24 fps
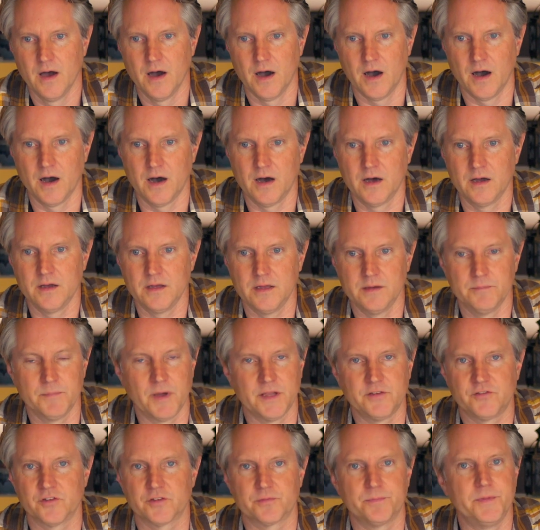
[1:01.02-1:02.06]
It
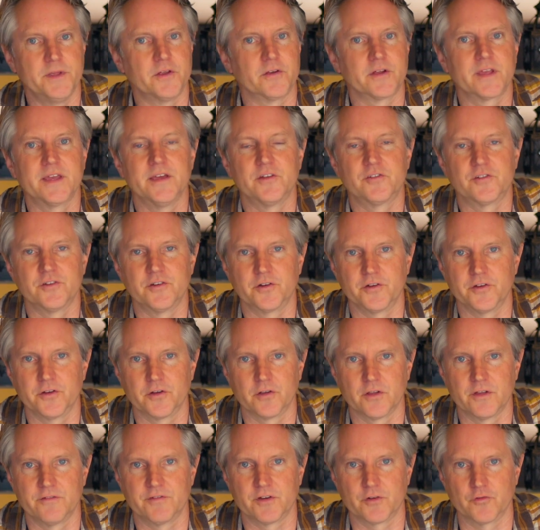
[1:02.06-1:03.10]
might just be your kitchen or your
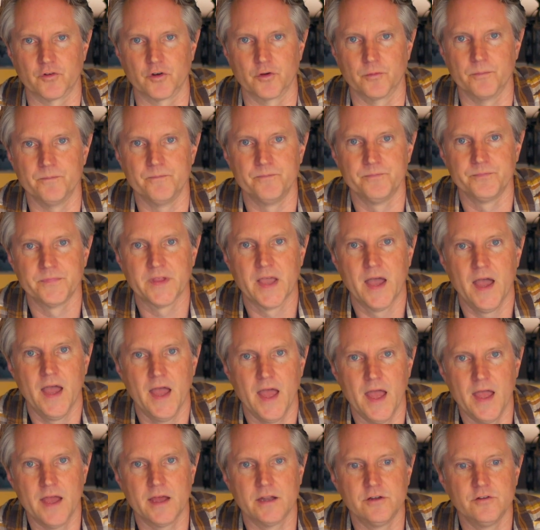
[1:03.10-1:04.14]
living room.
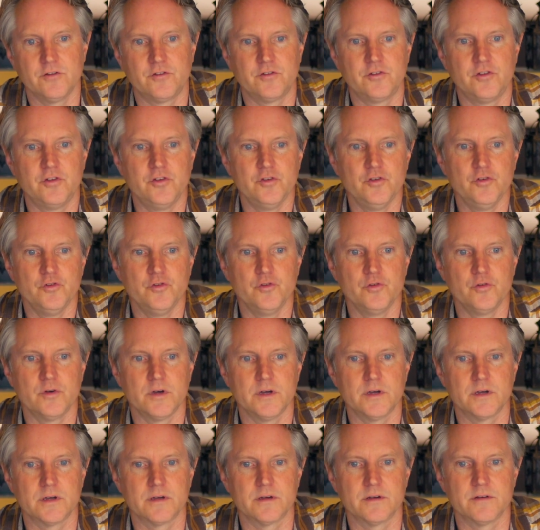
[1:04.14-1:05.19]
And
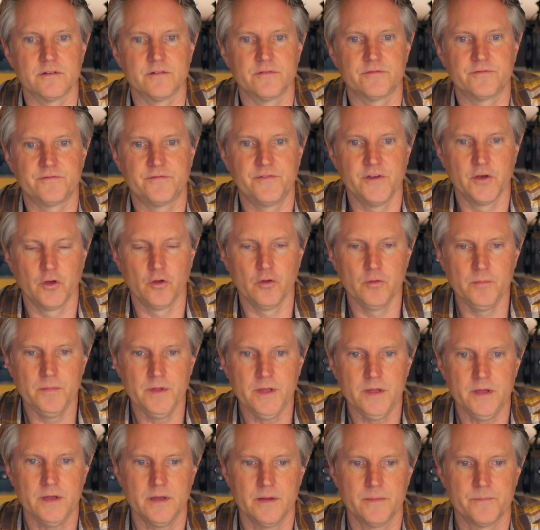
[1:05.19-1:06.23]
to
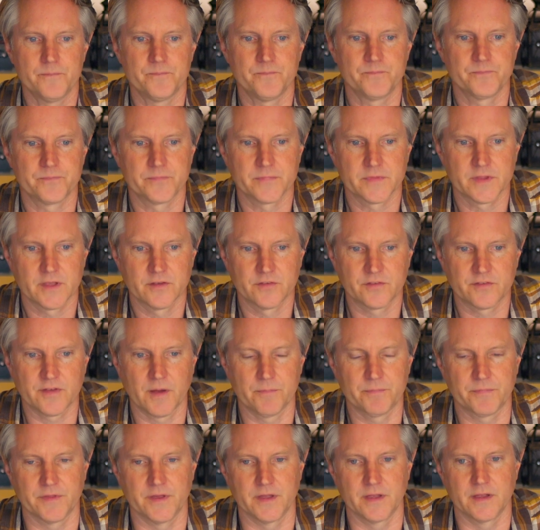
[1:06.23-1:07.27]
film
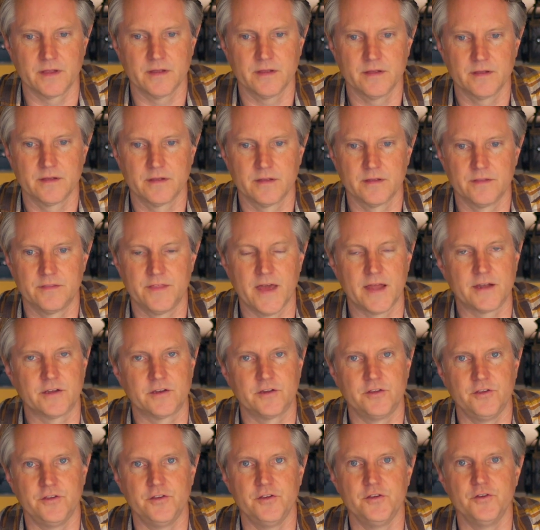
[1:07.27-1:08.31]
something that
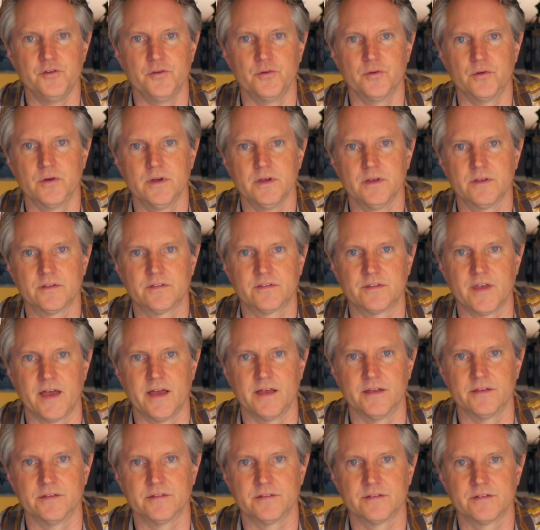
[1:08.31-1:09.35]
to you
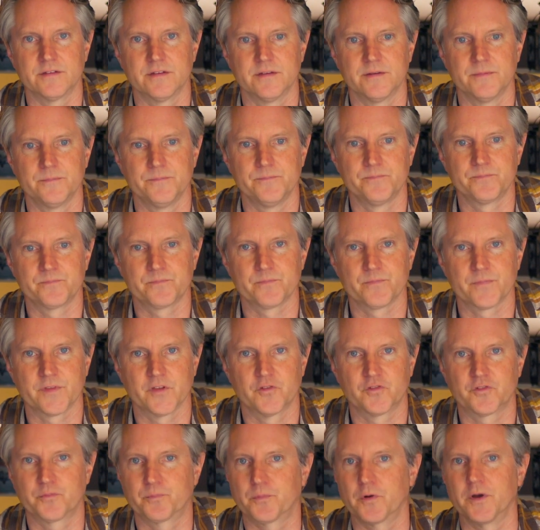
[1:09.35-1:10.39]
says,
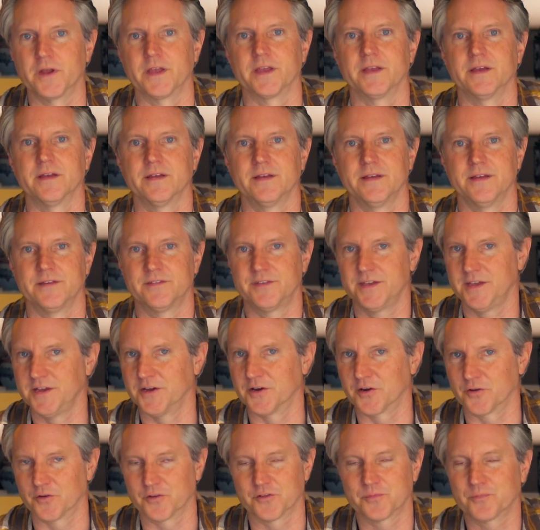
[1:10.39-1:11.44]
spring is
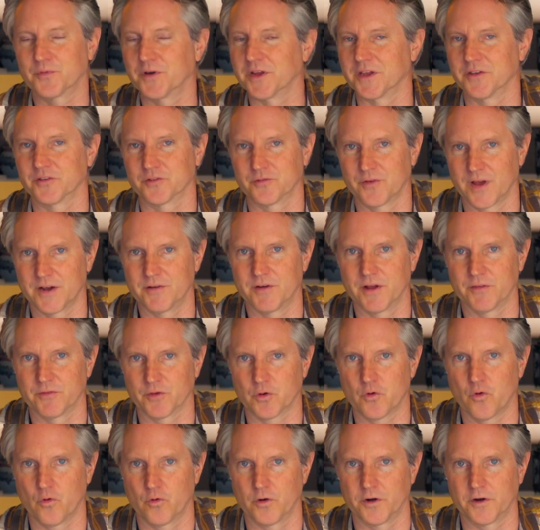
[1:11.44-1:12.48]
here, or spring is right around the
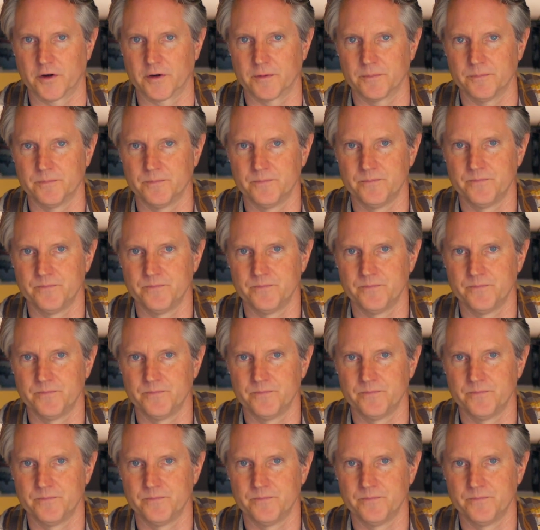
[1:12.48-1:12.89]
corner.